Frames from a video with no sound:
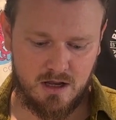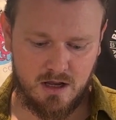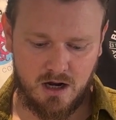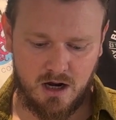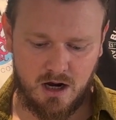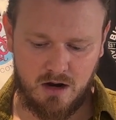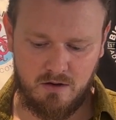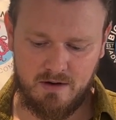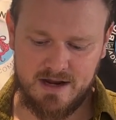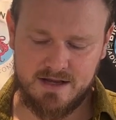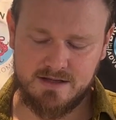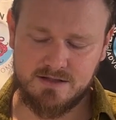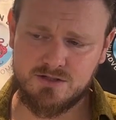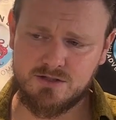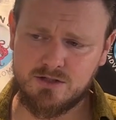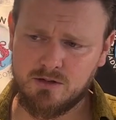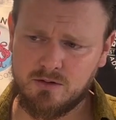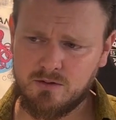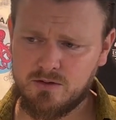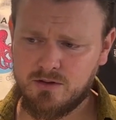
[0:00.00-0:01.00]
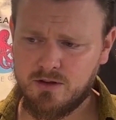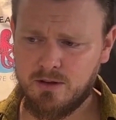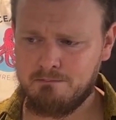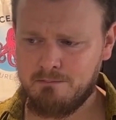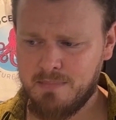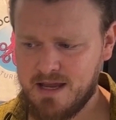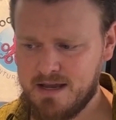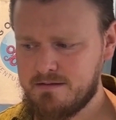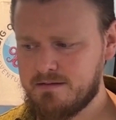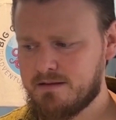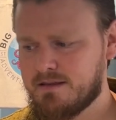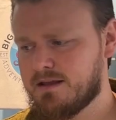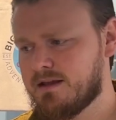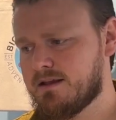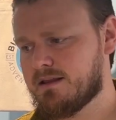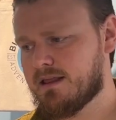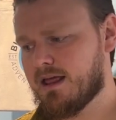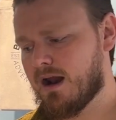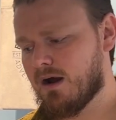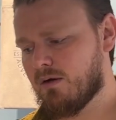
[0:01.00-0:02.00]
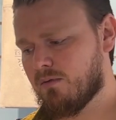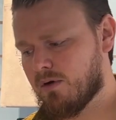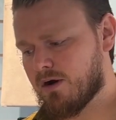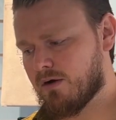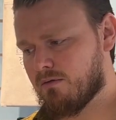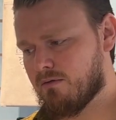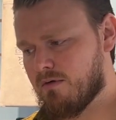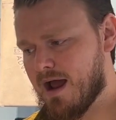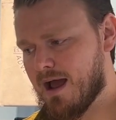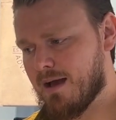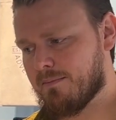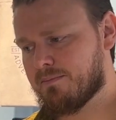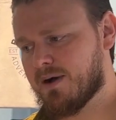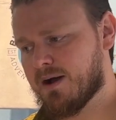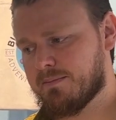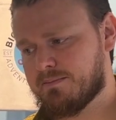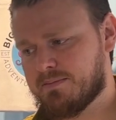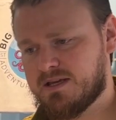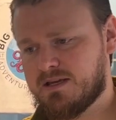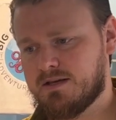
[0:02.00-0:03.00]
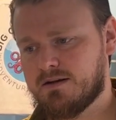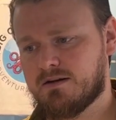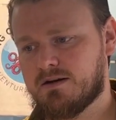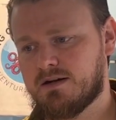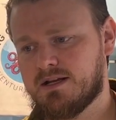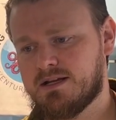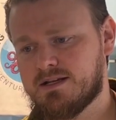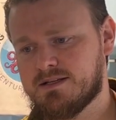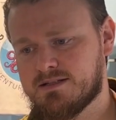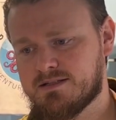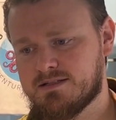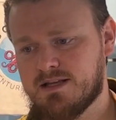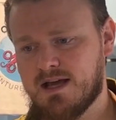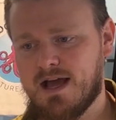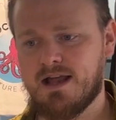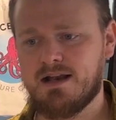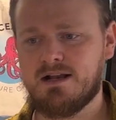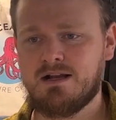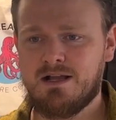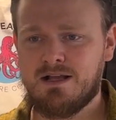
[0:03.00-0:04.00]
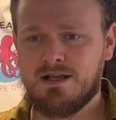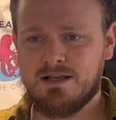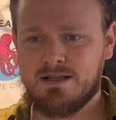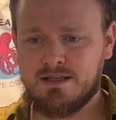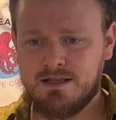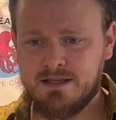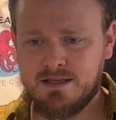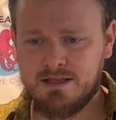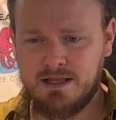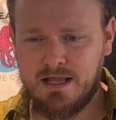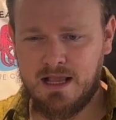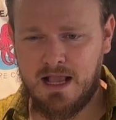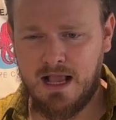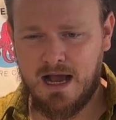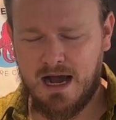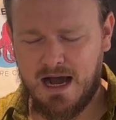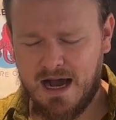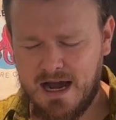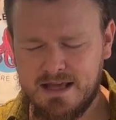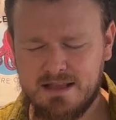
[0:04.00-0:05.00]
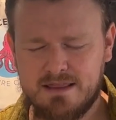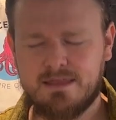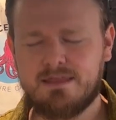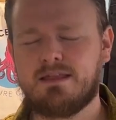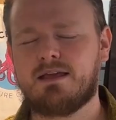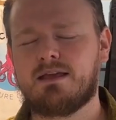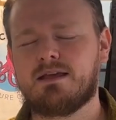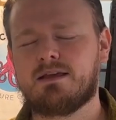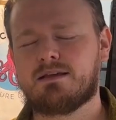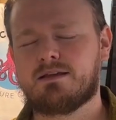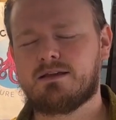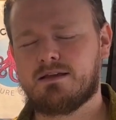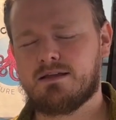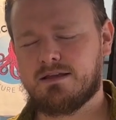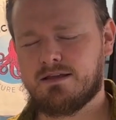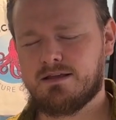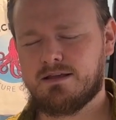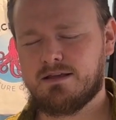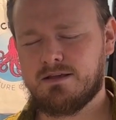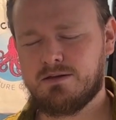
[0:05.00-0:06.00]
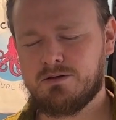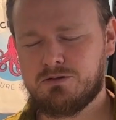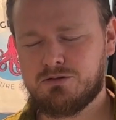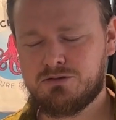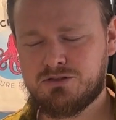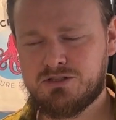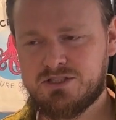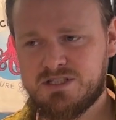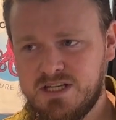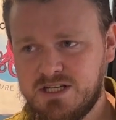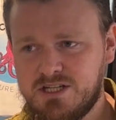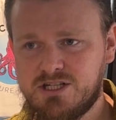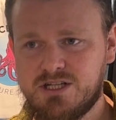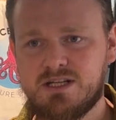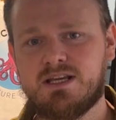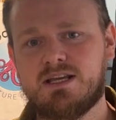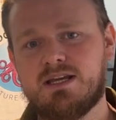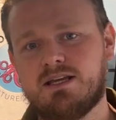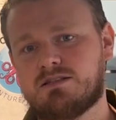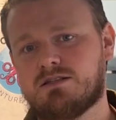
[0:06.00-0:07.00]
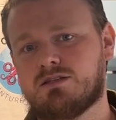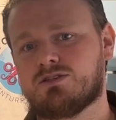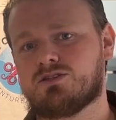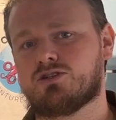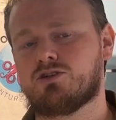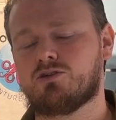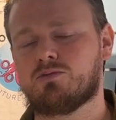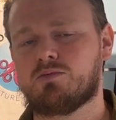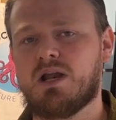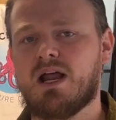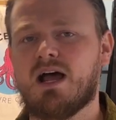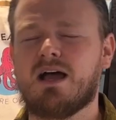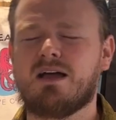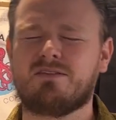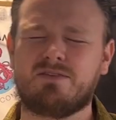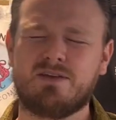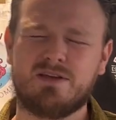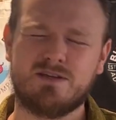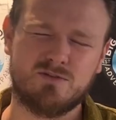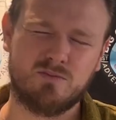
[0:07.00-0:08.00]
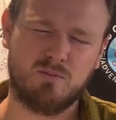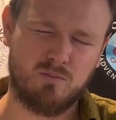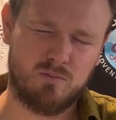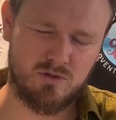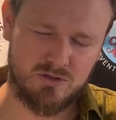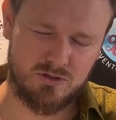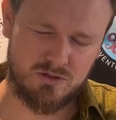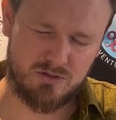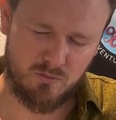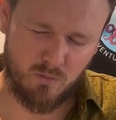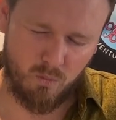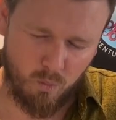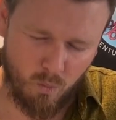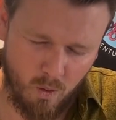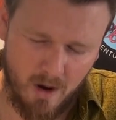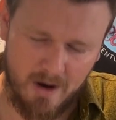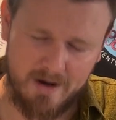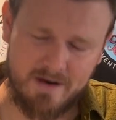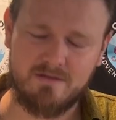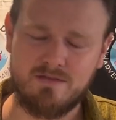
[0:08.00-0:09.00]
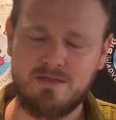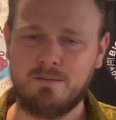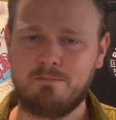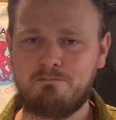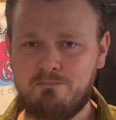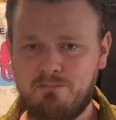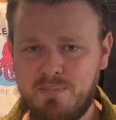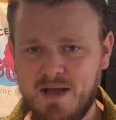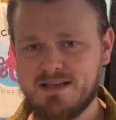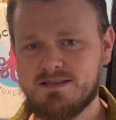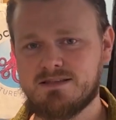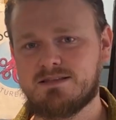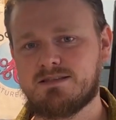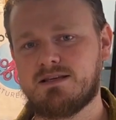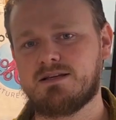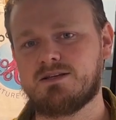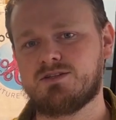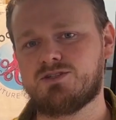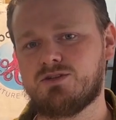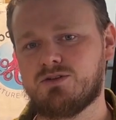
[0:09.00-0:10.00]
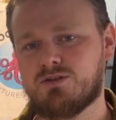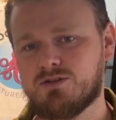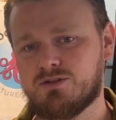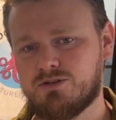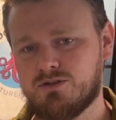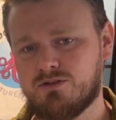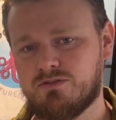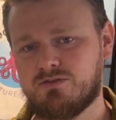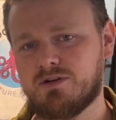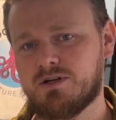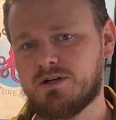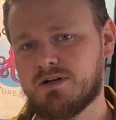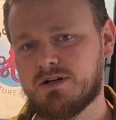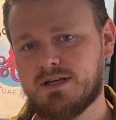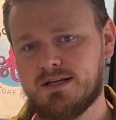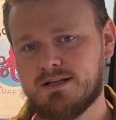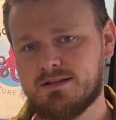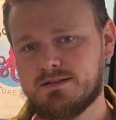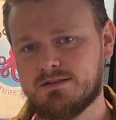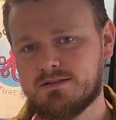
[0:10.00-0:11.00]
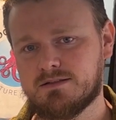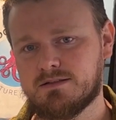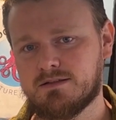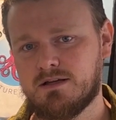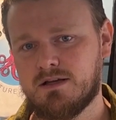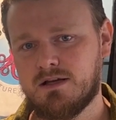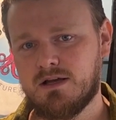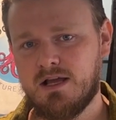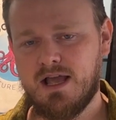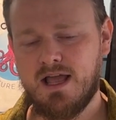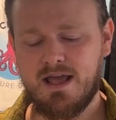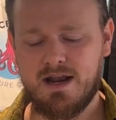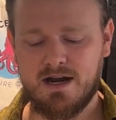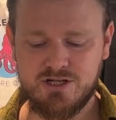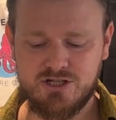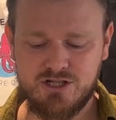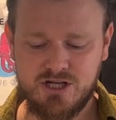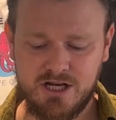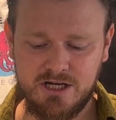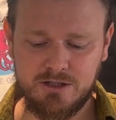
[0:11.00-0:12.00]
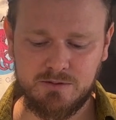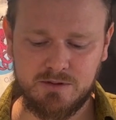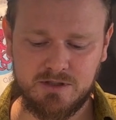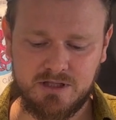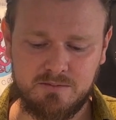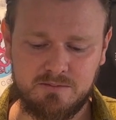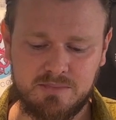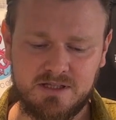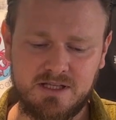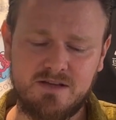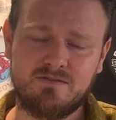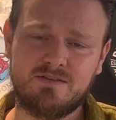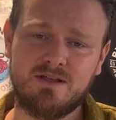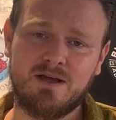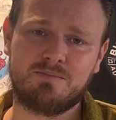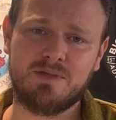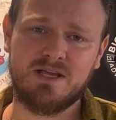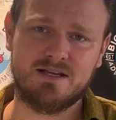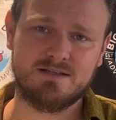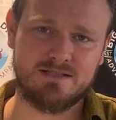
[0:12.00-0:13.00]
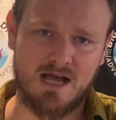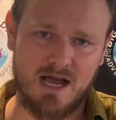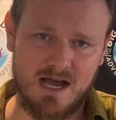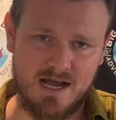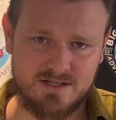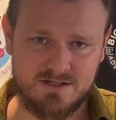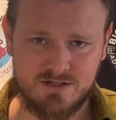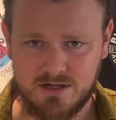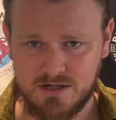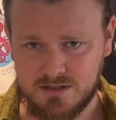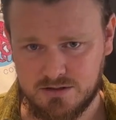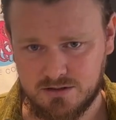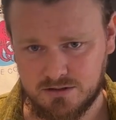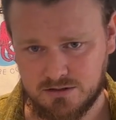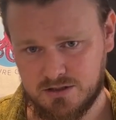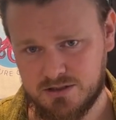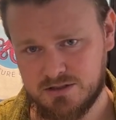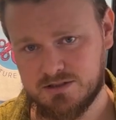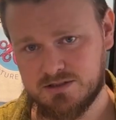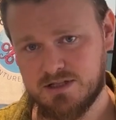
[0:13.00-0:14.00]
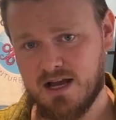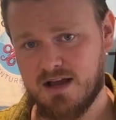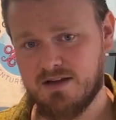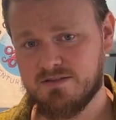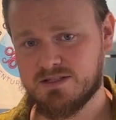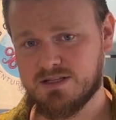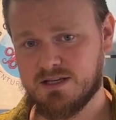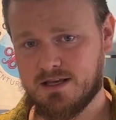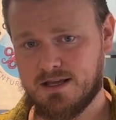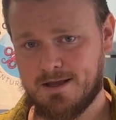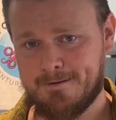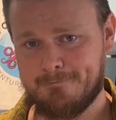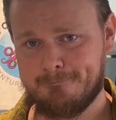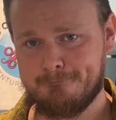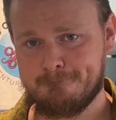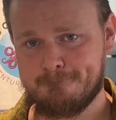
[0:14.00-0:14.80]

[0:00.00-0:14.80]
All right, so the main thing that I want to wrap up here is that I think teaching kids to scuba dive is one of the best things you can do for your kids. And I genuinely believe that because I started to learn to dive as a kid.